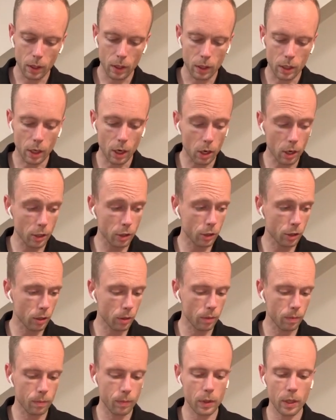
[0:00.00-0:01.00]
The art
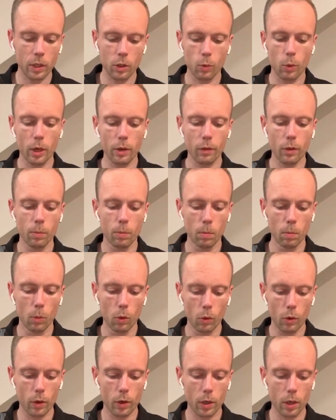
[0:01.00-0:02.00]
is one of the
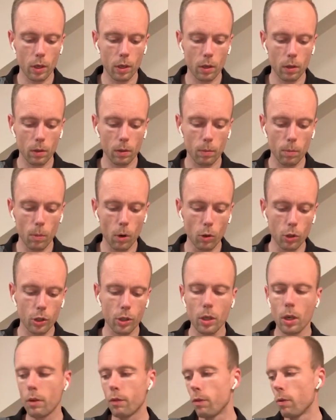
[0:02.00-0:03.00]
most
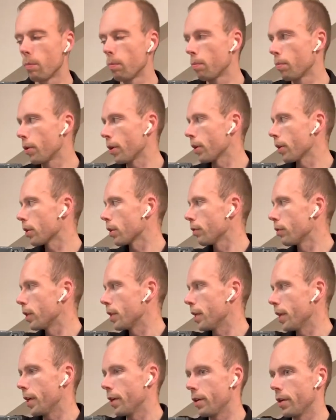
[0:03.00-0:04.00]
colorful product of the
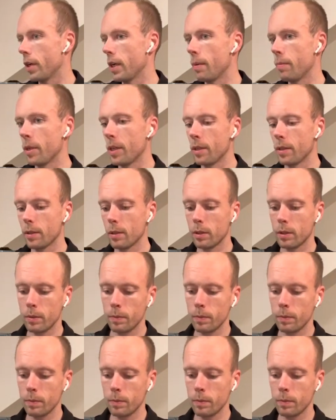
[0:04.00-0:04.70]
year. I mean,